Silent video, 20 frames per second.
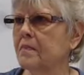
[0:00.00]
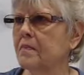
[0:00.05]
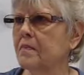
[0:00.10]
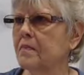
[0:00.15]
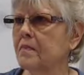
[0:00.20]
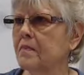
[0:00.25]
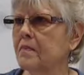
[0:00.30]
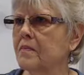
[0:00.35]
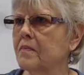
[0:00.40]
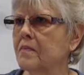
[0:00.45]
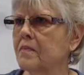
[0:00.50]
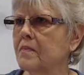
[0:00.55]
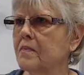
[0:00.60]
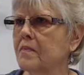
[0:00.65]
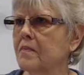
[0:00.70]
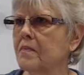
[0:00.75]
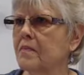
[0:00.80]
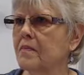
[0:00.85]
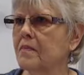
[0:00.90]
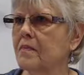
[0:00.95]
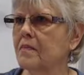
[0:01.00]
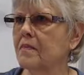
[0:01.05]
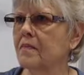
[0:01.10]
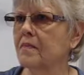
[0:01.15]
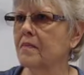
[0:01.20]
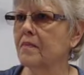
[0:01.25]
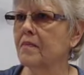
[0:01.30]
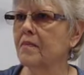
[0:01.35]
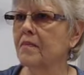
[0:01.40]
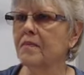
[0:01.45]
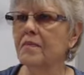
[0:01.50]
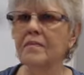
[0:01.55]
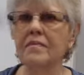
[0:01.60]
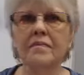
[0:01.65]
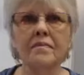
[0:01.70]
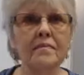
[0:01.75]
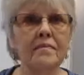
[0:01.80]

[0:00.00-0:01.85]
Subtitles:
(silence)